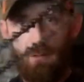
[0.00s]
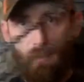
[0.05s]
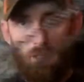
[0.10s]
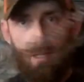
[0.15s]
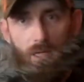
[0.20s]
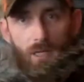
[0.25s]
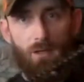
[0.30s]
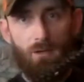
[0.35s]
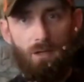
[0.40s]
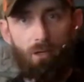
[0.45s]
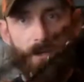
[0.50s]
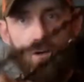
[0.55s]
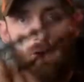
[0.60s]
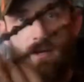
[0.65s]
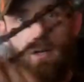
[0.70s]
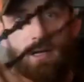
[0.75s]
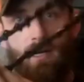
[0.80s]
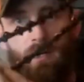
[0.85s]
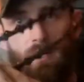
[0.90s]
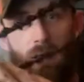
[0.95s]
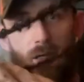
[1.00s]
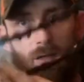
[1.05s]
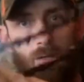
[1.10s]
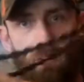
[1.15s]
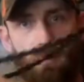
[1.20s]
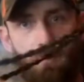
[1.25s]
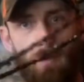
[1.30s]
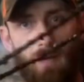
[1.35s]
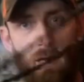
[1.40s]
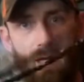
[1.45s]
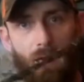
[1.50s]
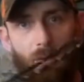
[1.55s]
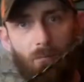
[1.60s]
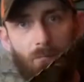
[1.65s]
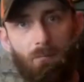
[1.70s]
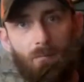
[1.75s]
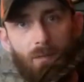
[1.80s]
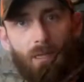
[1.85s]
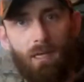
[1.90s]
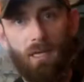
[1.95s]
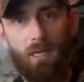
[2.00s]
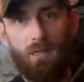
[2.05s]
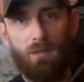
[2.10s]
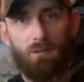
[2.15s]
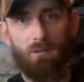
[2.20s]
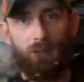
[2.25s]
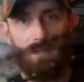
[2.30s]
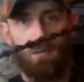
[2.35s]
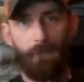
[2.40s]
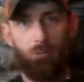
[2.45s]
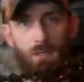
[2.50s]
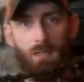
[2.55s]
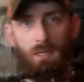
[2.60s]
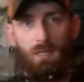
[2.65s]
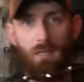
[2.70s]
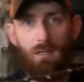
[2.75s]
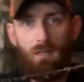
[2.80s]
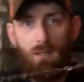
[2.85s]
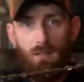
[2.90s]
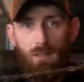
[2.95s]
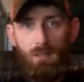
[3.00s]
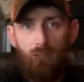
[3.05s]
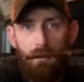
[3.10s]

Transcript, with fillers: See how they are here? Get my big hands out of the way.